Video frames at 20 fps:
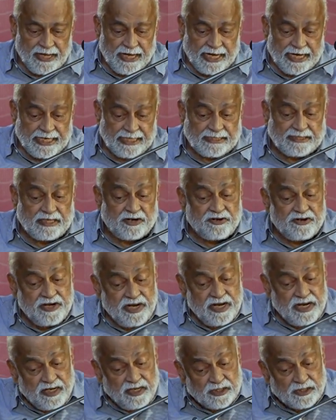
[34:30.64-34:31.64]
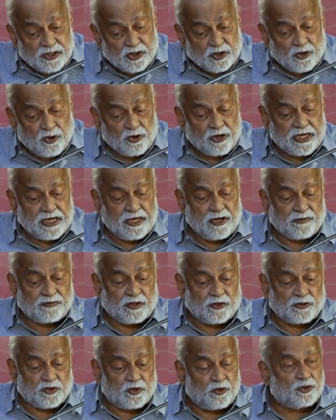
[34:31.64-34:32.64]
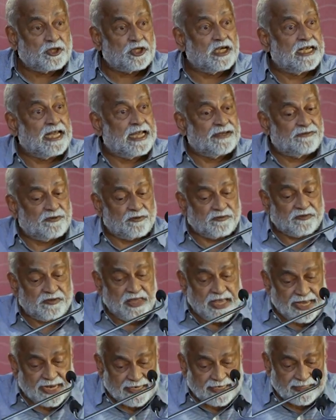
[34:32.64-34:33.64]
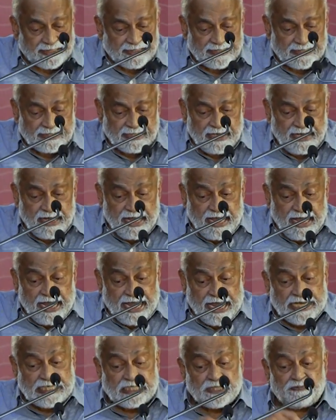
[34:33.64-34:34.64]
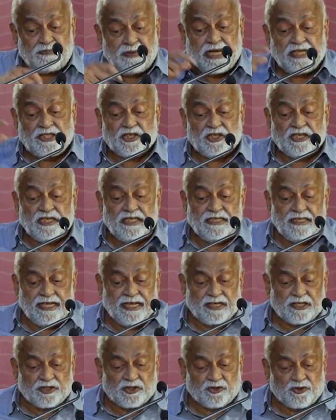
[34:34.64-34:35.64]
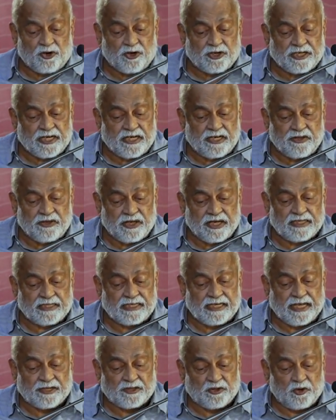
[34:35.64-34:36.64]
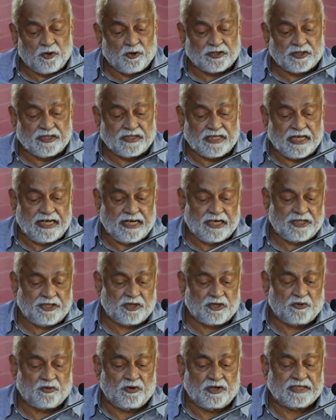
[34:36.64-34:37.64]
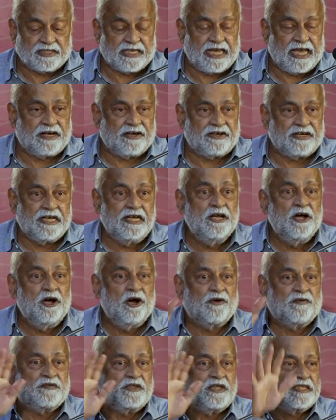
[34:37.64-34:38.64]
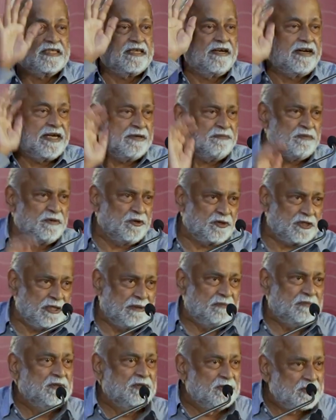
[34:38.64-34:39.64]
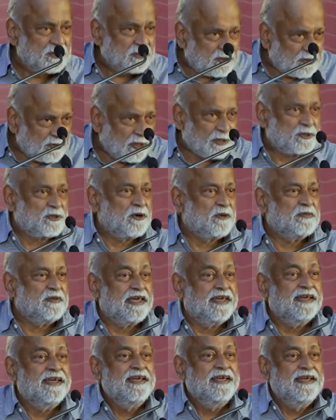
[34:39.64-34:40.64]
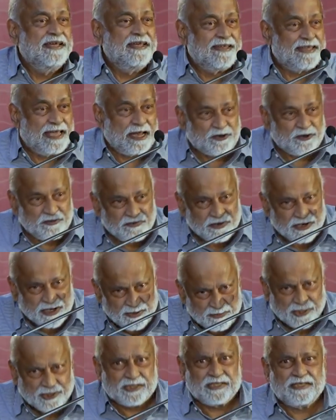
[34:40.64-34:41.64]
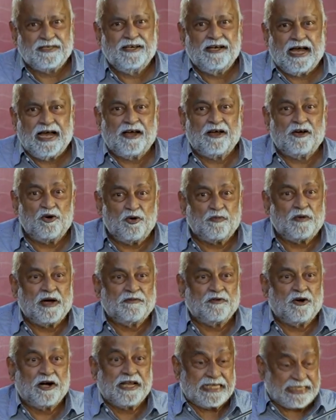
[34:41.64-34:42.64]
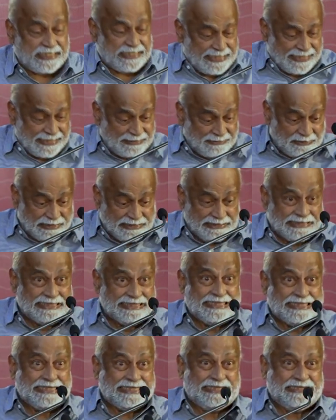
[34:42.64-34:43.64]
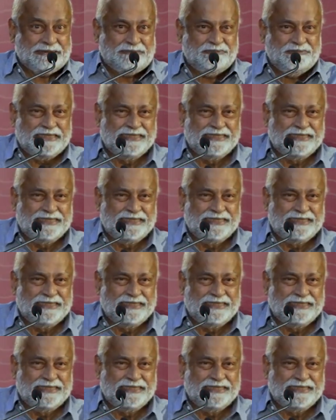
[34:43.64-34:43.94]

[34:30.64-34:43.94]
is the real story of the social life of things, especially the extraordinary things like those in the Ancient Worlds Gallery of this great museum. So I stop there. Thank you very much. I hope I've not exceeded my time.